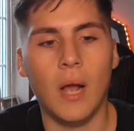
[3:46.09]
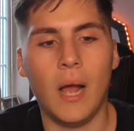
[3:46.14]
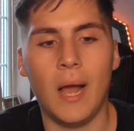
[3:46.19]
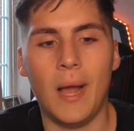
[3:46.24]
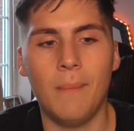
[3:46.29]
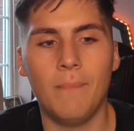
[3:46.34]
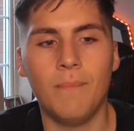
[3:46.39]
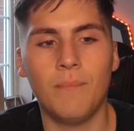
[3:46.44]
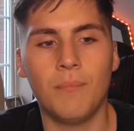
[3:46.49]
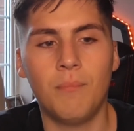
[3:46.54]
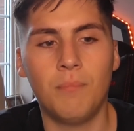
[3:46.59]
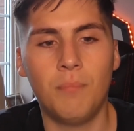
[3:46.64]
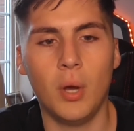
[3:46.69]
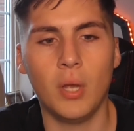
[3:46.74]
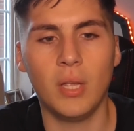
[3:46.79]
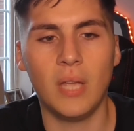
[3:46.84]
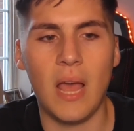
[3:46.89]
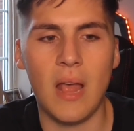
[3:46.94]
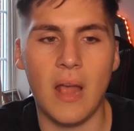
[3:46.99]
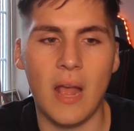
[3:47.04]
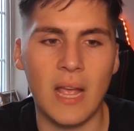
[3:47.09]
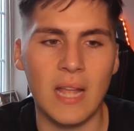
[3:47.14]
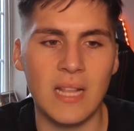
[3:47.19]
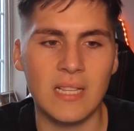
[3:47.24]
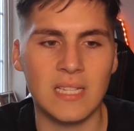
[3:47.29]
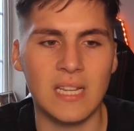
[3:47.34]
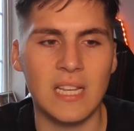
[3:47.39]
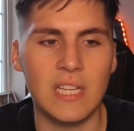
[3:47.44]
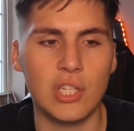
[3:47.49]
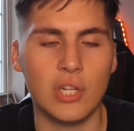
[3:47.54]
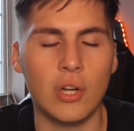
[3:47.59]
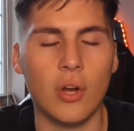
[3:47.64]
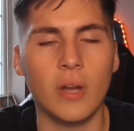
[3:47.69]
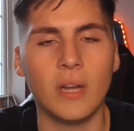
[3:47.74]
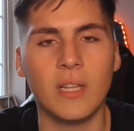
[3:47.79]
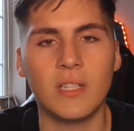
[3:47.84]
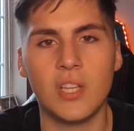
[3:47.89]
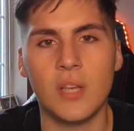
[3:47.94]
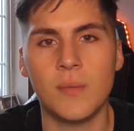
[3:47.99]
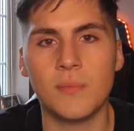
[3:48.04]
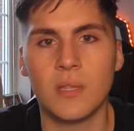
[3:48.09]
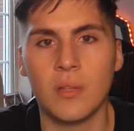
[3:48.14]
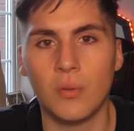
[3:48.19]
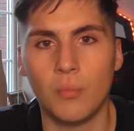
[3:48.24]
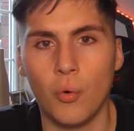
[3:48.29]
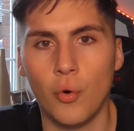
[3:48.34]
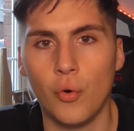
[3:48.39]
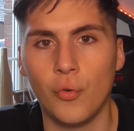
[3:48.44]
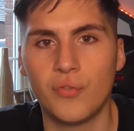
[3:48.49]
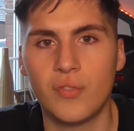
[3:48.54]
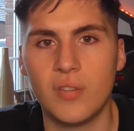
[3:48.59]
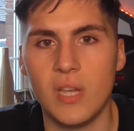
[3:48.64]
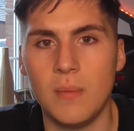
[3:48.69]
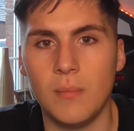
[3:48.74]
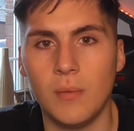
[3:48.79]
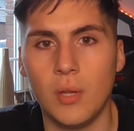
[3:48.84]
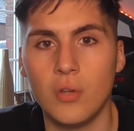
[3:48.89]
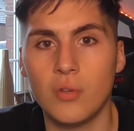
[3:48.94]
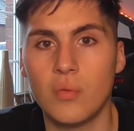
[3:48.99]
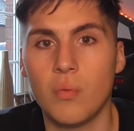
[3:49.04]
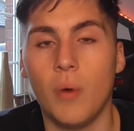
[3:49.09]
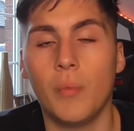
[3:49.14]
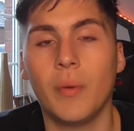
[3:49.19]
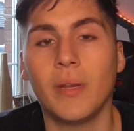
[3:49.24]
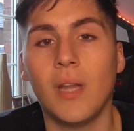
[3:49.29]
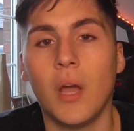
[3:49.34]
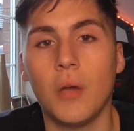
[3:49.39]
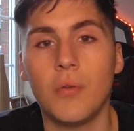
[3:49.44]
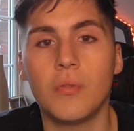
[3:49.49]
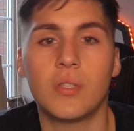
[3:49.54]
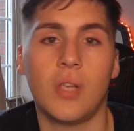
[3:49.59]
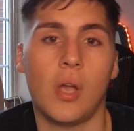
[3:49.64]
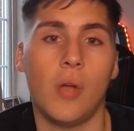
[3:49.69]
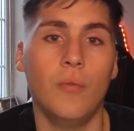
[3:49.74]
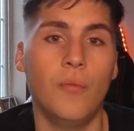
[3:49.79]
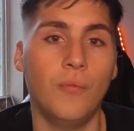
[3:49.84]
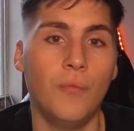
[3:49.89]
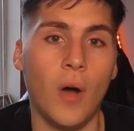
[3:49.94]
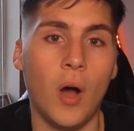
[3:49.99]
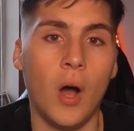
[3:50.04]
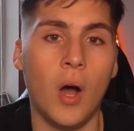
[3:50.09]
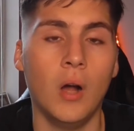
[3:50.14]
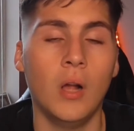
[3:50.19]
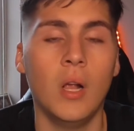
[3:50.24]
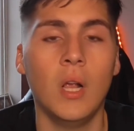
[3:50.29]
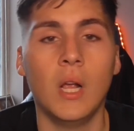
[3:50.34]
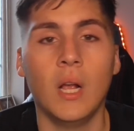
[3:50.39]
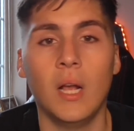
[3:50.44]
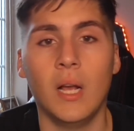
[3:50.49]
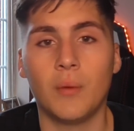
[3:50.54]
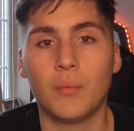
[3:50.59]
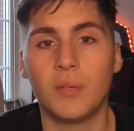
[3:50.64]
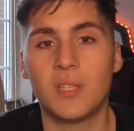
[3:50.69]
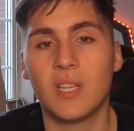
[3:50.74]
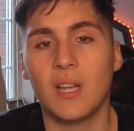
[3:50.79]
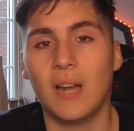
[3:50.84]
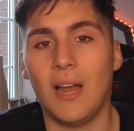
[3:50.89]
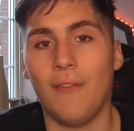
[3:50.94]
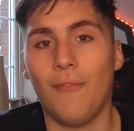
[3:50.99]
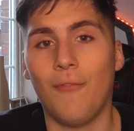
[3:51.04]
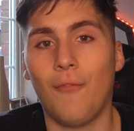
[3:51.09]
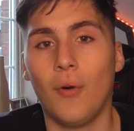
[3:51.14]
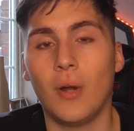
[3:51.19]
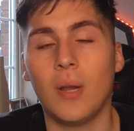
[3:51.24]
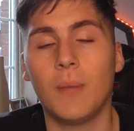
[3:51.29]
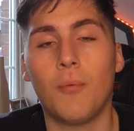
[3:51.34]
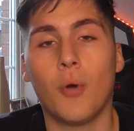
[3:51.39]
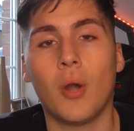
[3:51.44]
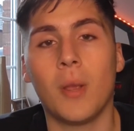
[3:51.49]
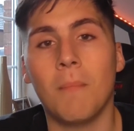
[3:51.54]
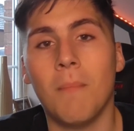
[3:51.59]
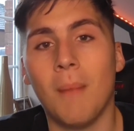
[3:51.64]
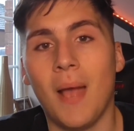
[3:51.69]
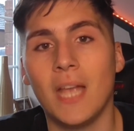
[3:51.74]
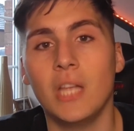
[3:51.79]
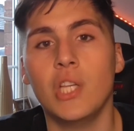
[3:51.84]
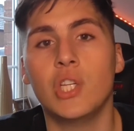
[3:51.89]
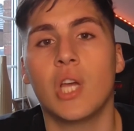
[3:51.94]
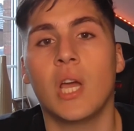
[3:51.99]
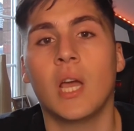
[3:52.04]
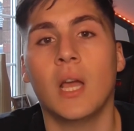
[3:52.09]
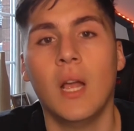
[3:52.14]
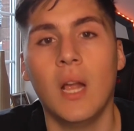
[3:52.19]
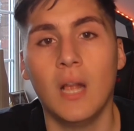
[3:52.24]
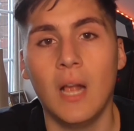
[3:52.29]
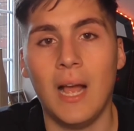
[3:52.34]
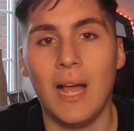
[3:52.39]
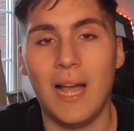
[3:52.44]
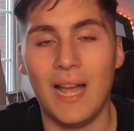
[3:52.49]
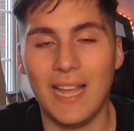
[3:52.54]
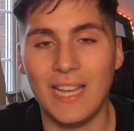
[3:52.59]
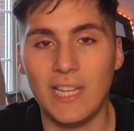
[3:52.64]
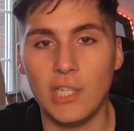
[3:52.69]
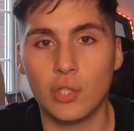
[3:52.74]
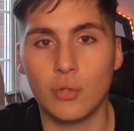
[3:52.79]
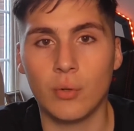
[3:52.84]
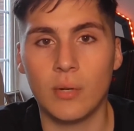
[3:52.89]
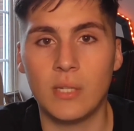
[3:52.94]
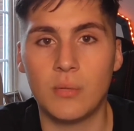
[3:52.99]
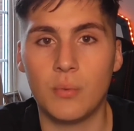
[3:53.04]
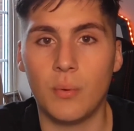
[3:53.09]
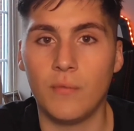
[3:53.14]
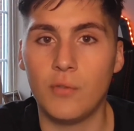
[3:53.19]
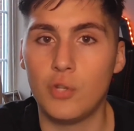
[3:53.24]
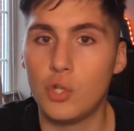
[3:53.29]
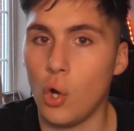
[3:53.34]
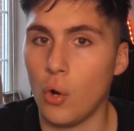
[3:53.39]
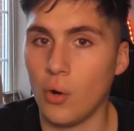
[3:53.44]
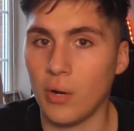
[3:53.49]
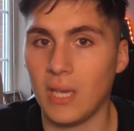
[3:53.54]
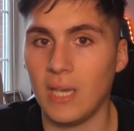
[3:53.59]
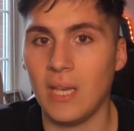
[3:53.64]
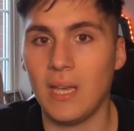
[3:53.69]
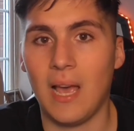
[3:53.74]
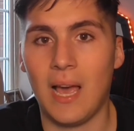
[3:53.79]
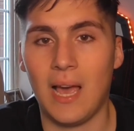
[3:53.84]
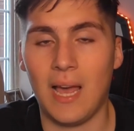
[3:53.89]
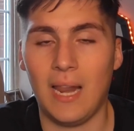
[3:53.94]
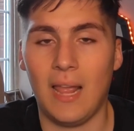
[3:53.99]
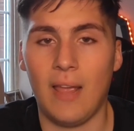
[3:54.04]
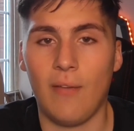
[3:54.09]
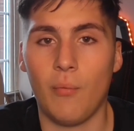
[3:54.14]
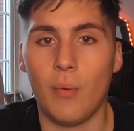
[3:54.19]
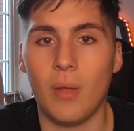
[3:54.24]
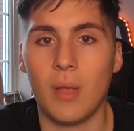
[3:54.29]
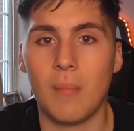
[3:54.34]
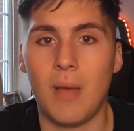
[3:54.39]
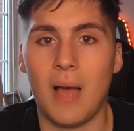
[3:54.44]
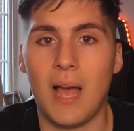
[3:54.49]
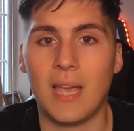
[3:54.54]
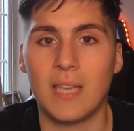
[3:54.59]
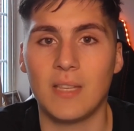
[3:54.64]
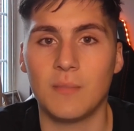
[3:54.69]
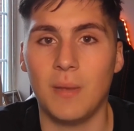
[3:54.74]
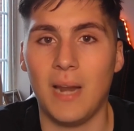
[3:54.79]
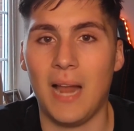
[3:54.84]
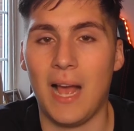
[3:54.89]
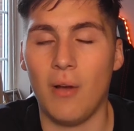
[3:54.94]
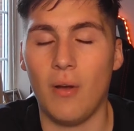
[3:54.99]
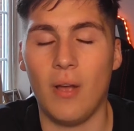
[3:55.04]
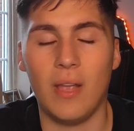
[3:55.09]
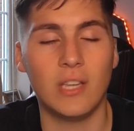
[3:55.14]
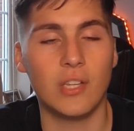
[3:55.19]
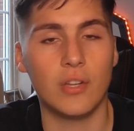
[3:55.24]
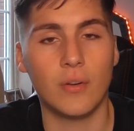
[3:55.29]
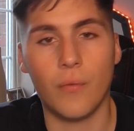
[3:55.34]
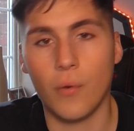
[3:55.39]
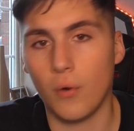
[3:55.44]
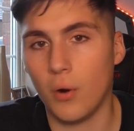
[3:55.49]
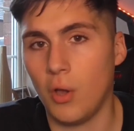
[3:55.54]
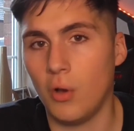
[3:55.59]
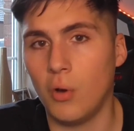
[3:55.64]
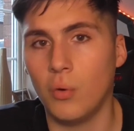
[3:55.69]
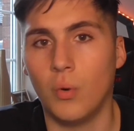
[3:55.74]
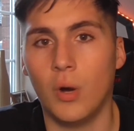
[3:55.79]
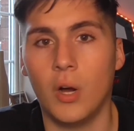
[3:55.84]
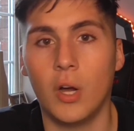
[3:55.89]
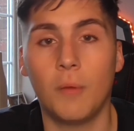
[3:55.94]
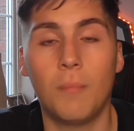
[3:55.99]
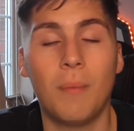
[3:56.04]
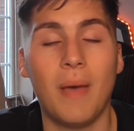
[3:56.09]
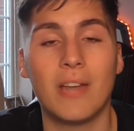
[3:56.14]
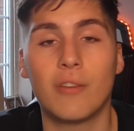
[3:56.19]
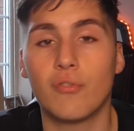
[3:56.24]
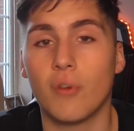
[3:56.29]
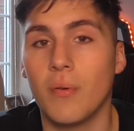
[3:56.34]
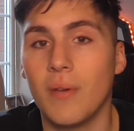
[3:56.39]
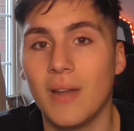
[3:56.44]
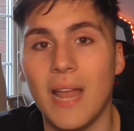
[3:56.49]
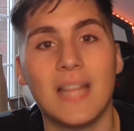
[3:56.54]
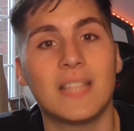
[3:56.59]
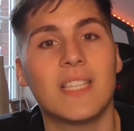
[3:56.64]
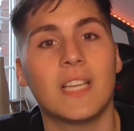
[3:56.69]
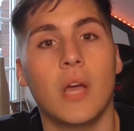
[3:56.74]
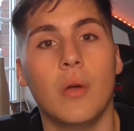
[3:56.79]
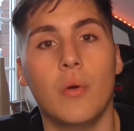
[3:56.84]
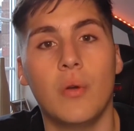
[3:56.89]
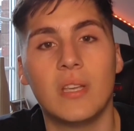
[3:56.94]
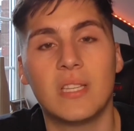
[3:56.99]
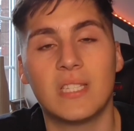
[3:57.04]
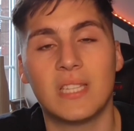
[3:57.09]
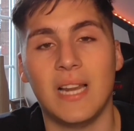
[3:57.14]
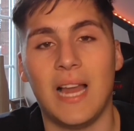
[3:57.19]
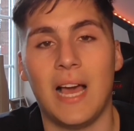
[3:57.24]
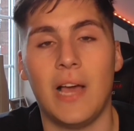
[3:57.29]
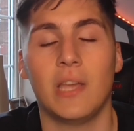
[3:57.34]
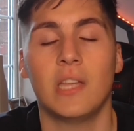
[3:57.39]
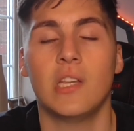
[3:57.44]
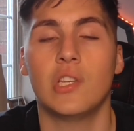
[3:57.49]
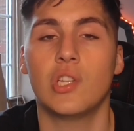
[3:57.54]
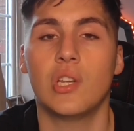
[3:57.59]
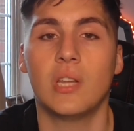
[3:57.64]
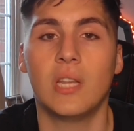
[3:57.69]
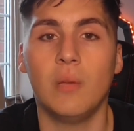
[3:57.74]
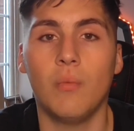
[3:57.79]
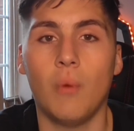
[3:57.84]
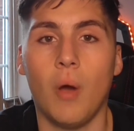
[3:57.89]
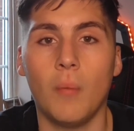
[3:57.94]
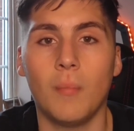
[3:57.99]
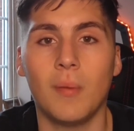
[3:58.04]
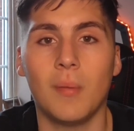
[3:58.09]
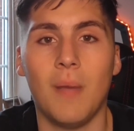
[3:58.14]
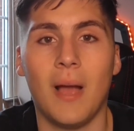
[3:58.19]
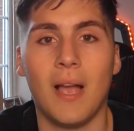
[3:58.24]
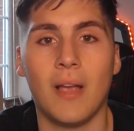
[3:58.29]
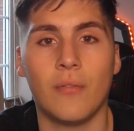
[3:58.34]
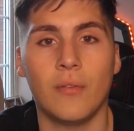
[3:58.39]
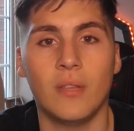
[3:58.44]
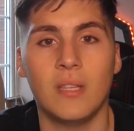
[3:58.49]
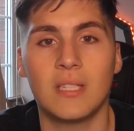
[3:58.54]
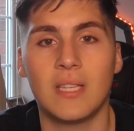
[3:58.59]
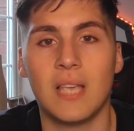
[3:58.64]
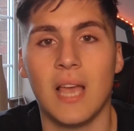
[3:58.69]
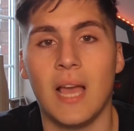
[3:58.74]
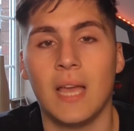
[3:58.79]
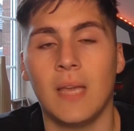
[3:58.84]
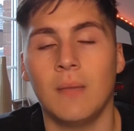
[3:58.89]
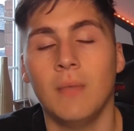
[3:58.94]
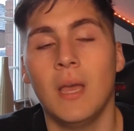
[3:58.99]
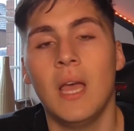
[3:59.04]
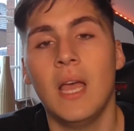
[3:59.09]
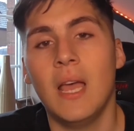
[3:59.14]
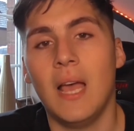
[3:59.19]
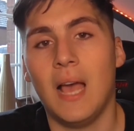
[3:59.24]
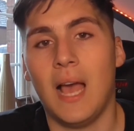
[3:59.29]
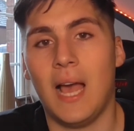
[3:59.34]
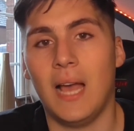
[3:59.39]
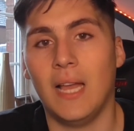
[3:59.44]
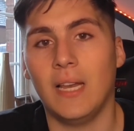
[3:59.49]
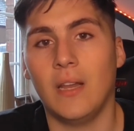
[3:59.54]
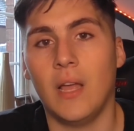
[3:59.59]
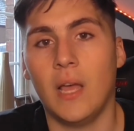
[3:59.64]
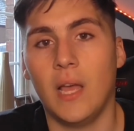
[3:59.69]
But yeah, against Leeds United, in terms of the Wolves team news, what we know so far, we still have 3 pretty major injuries with Johnny, our left wing back, has been out injured for a long while. Pedro Neto is still out injured. He won't be back for this game. And